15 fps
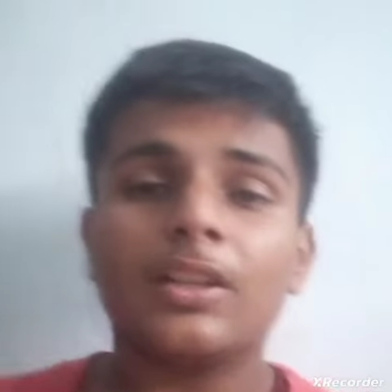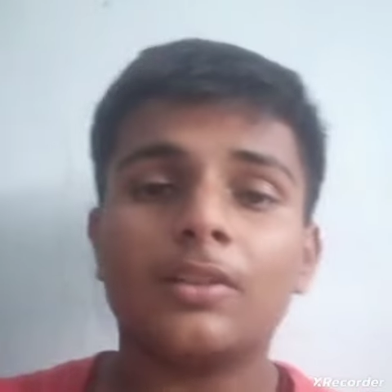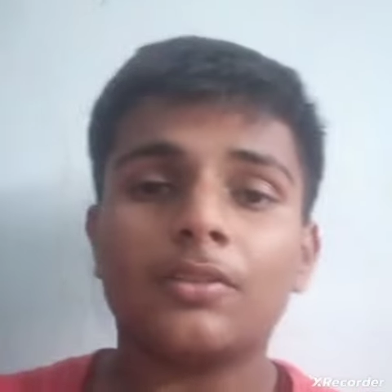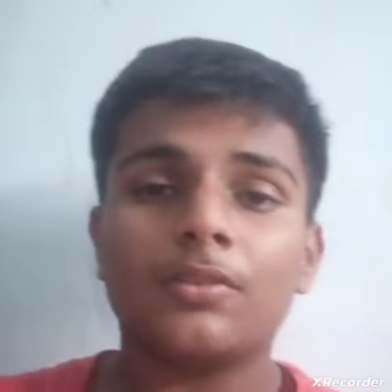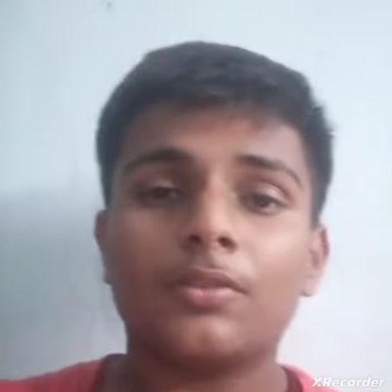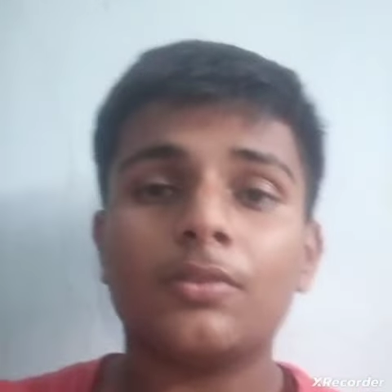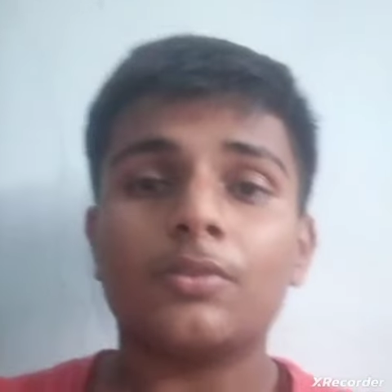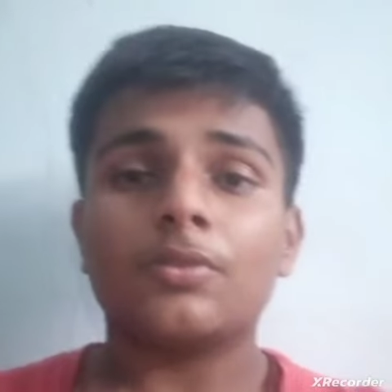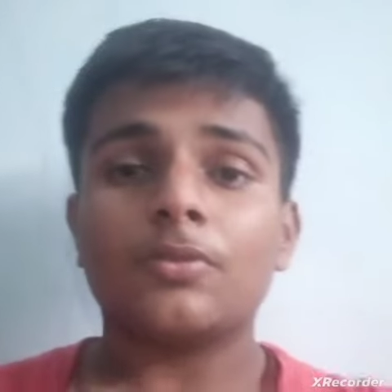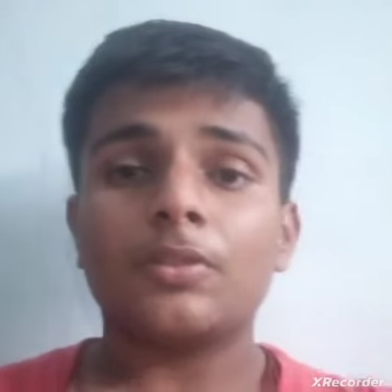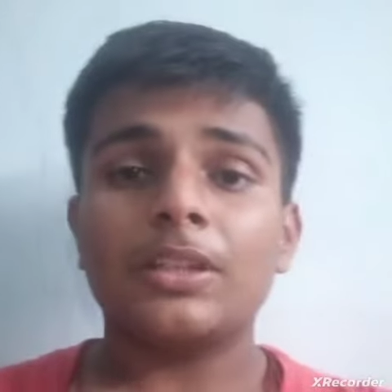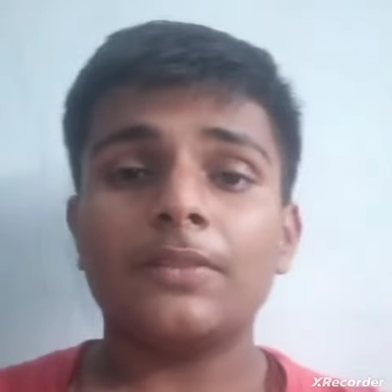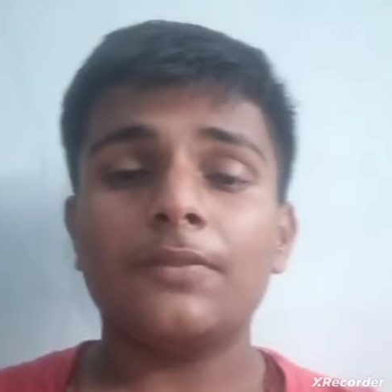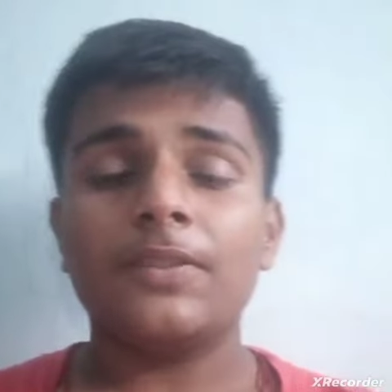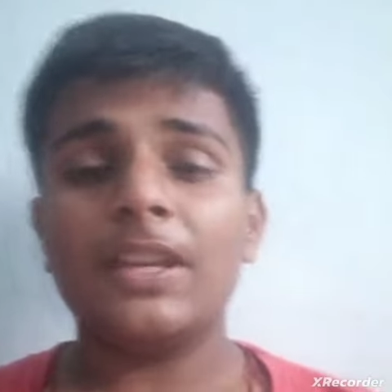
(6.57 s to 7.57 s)
So
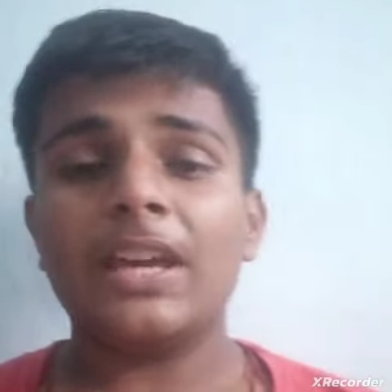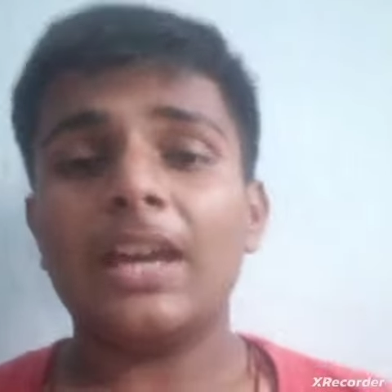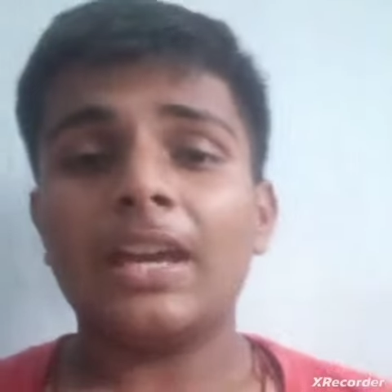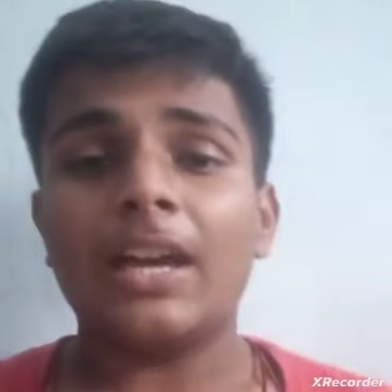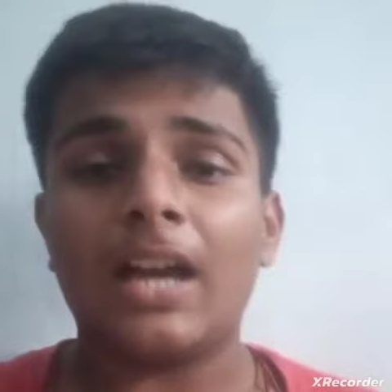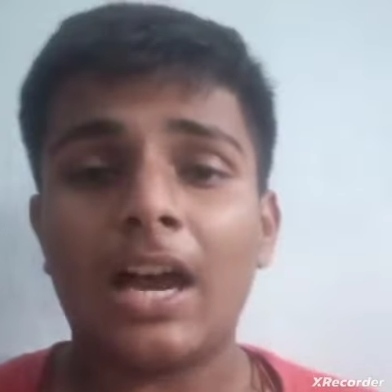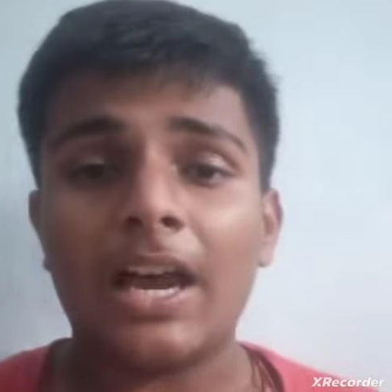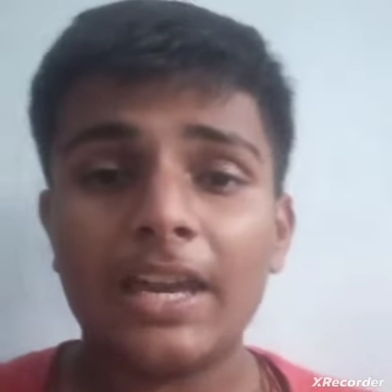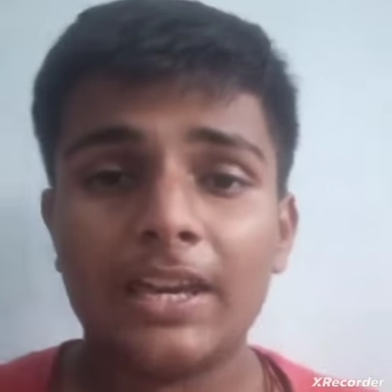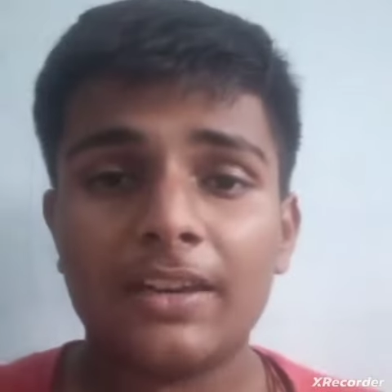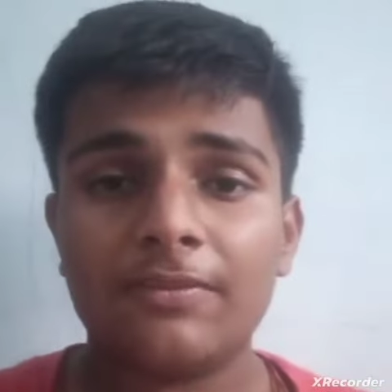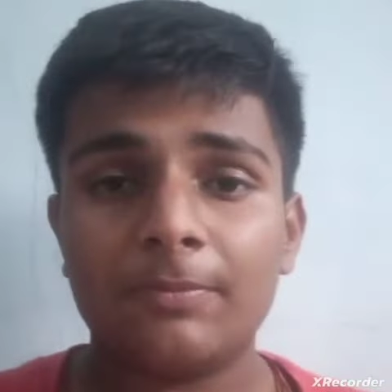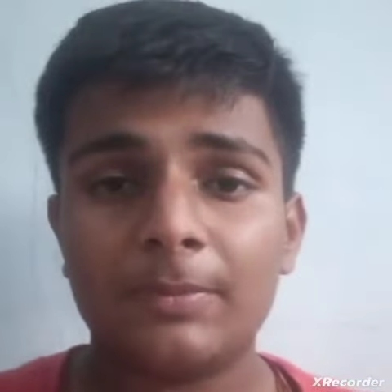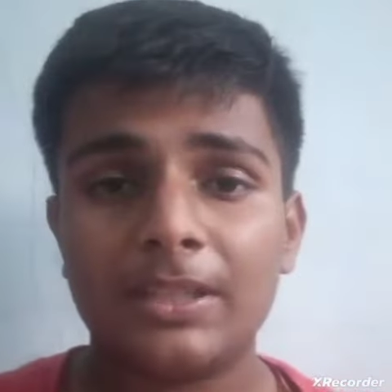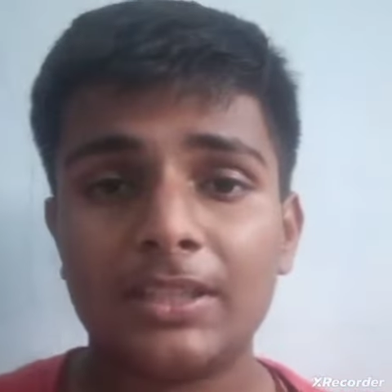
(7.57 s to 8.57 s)
today I
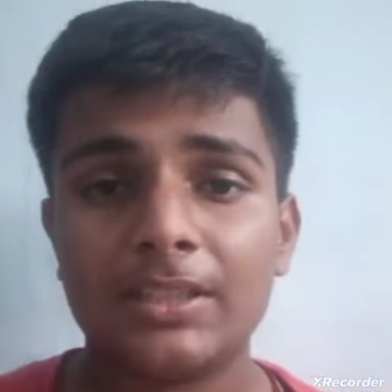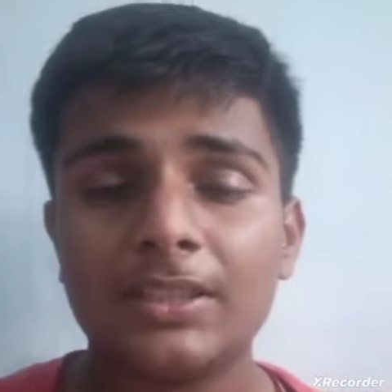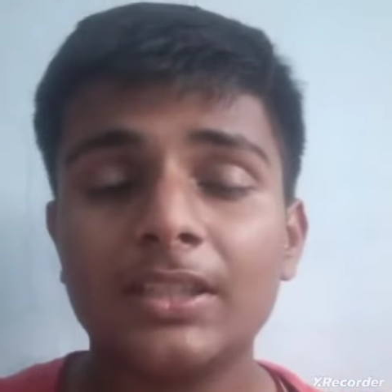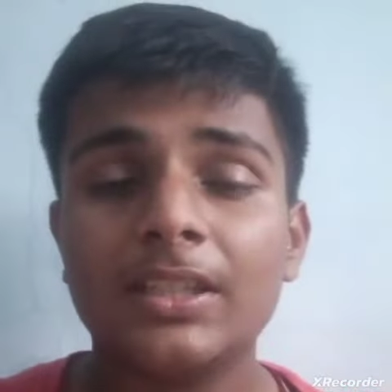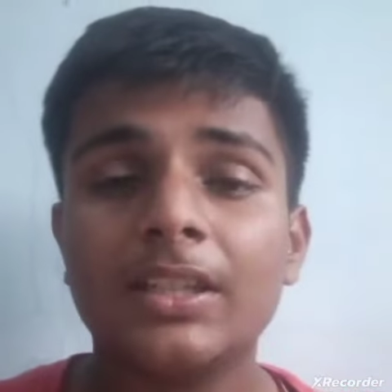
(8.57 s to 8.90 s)
have made